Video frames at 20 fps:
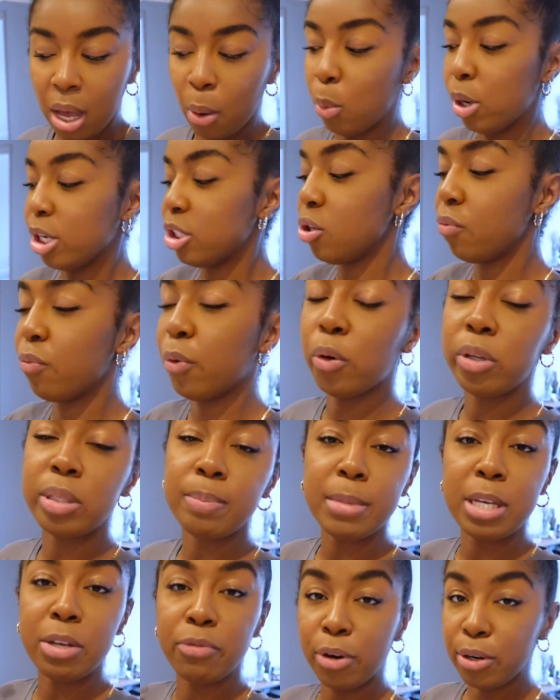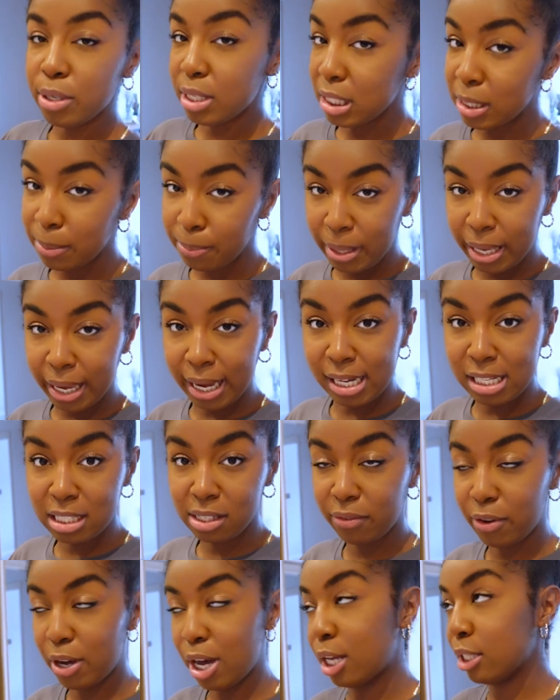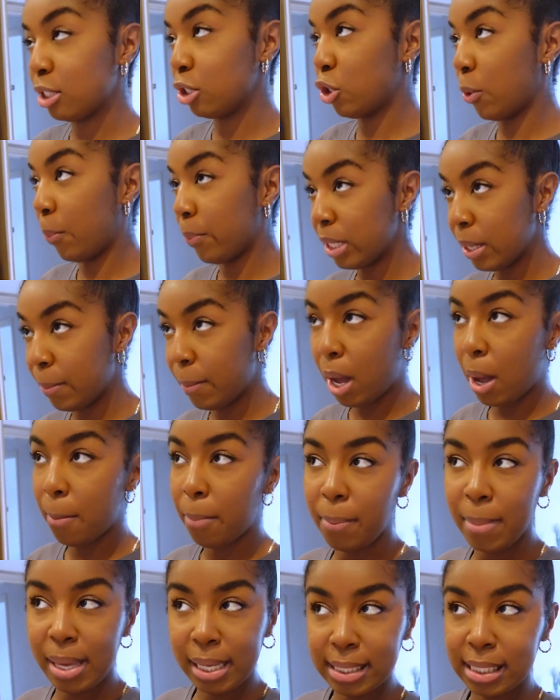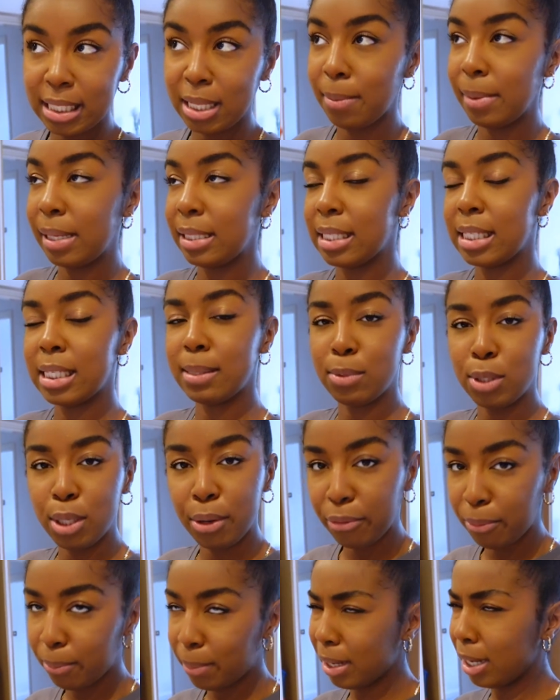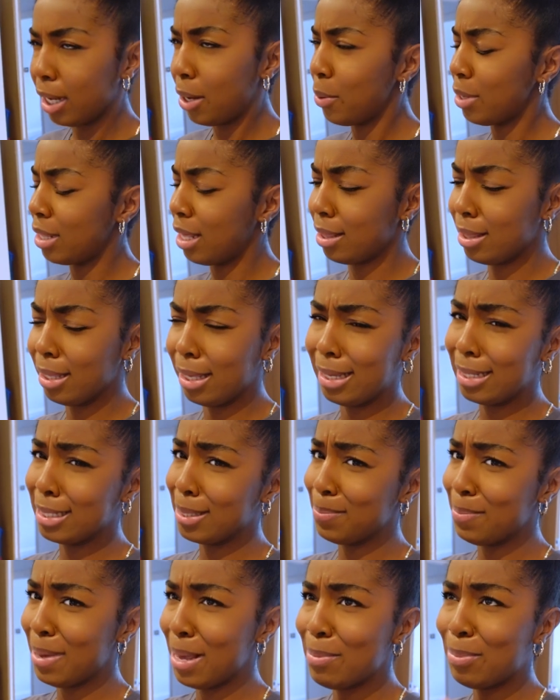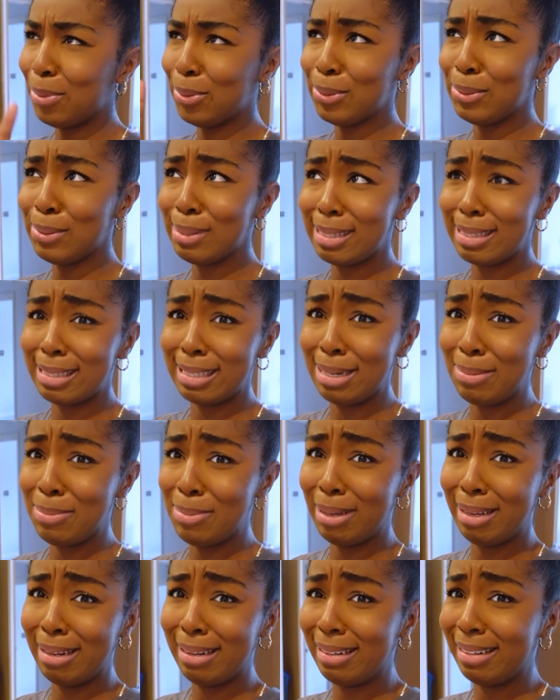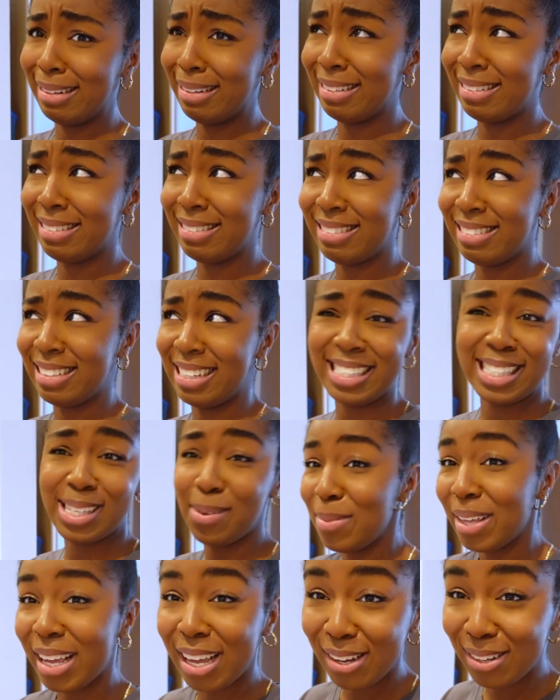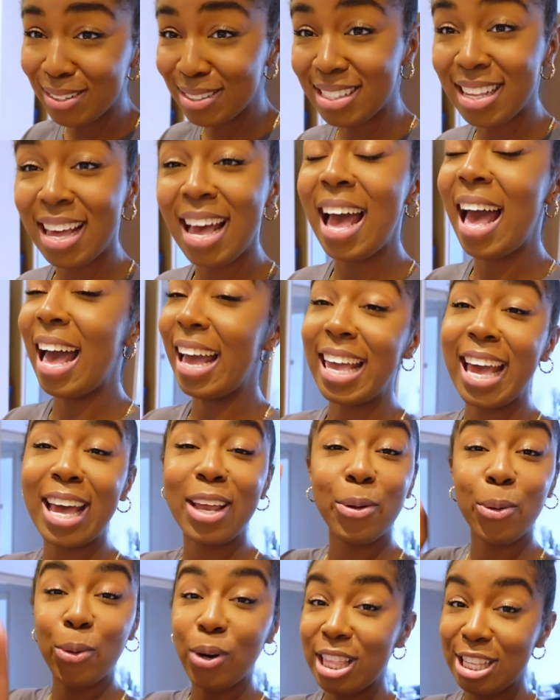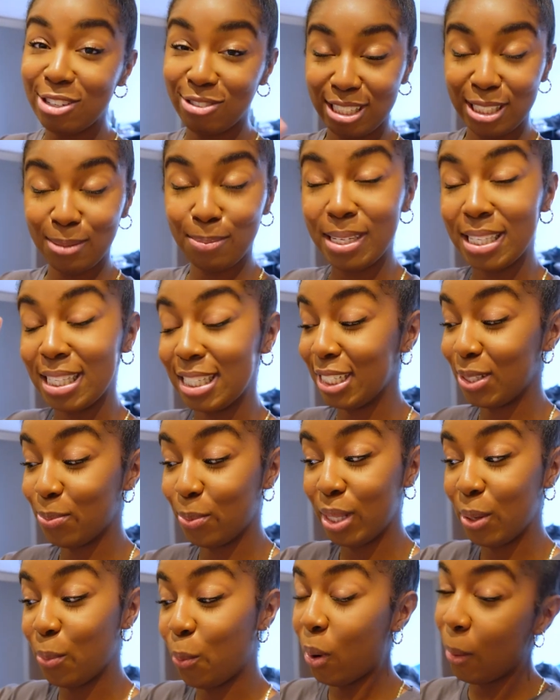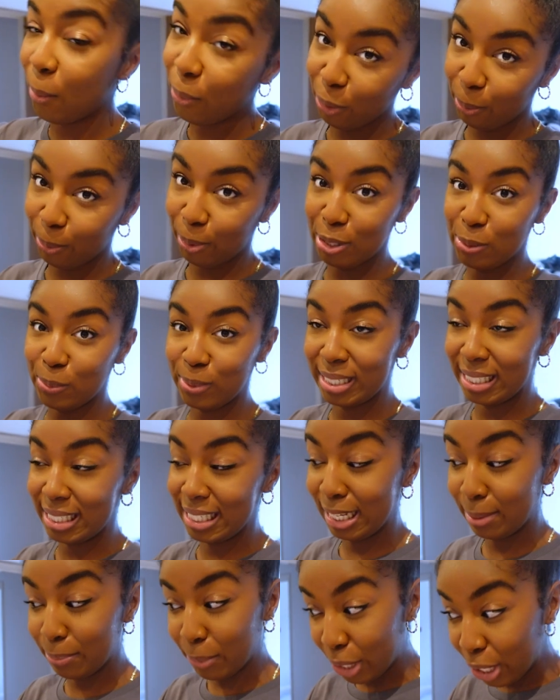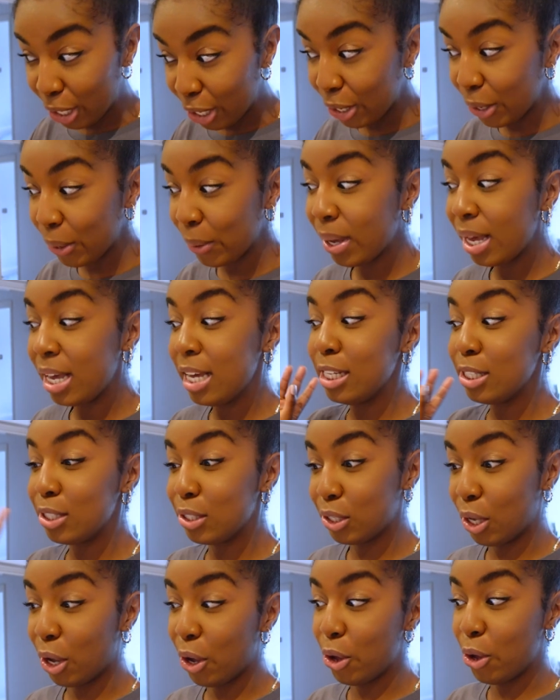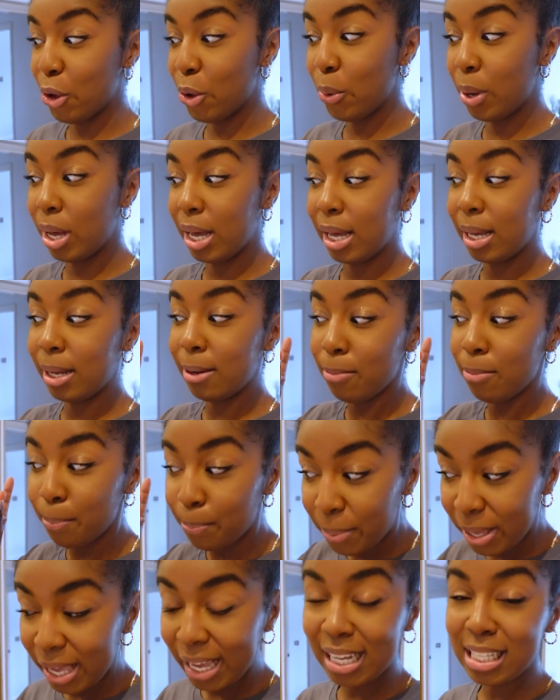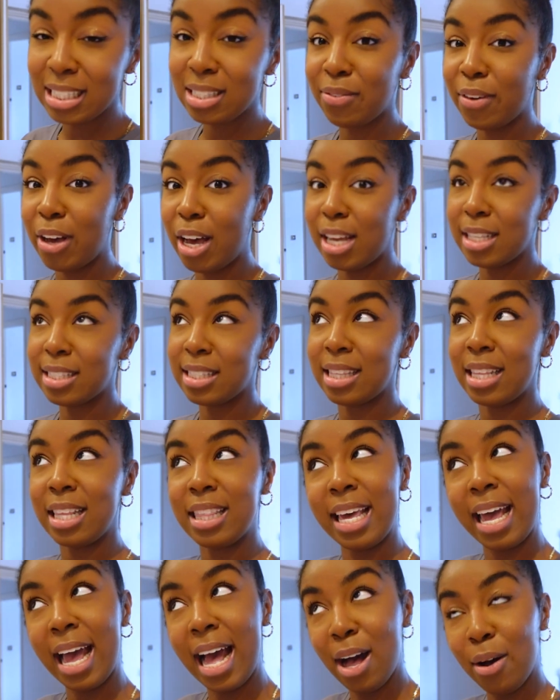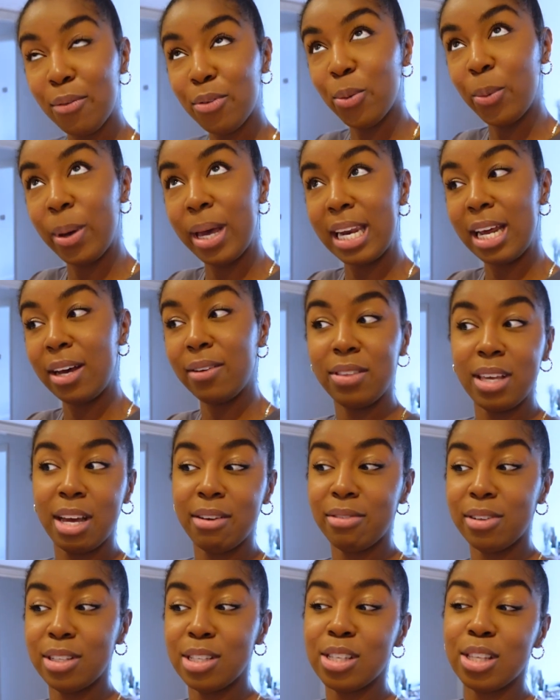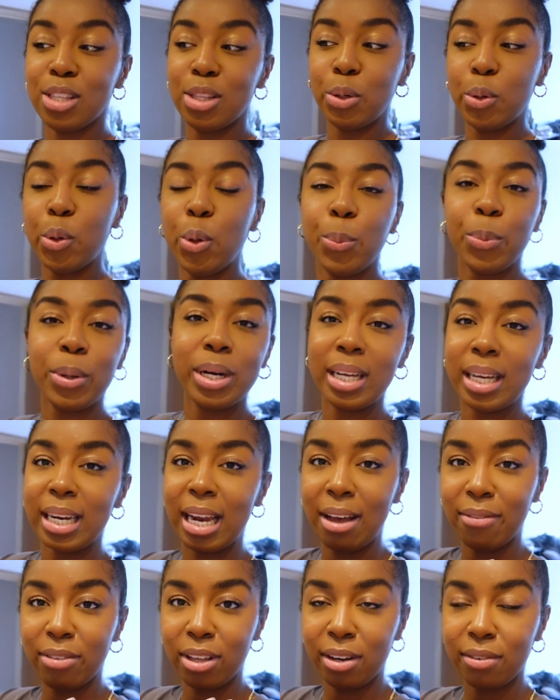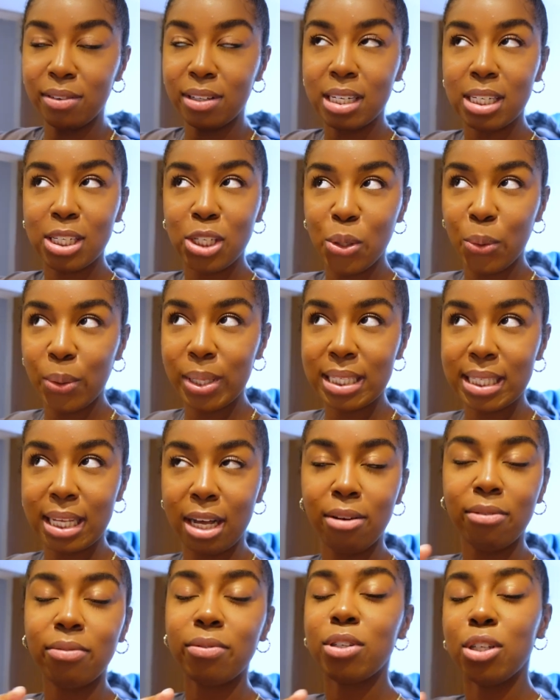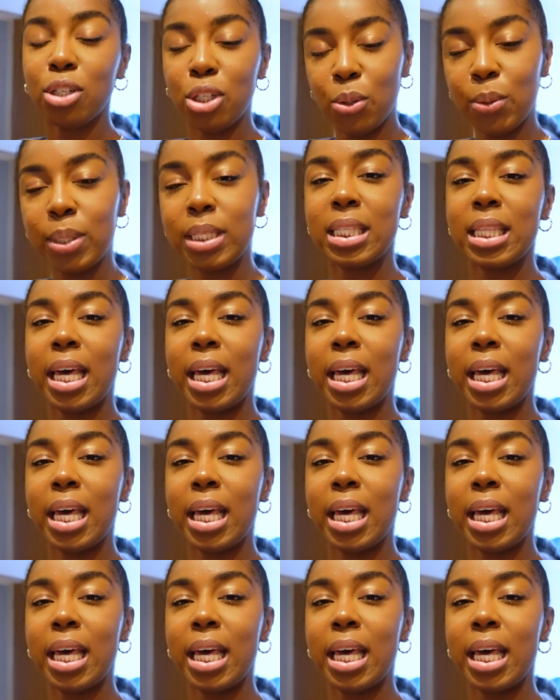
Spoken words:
which involves me roasting some pecans first, chopping them up, mixing them into some softened butter with, I think it's maple, cinnamon, and something else. Again, all of these recipes are just within one blog post, which is linked below. So pecans first, so that they're out of the way and out of the oven, so that the cornbread can have the oven to itself to do its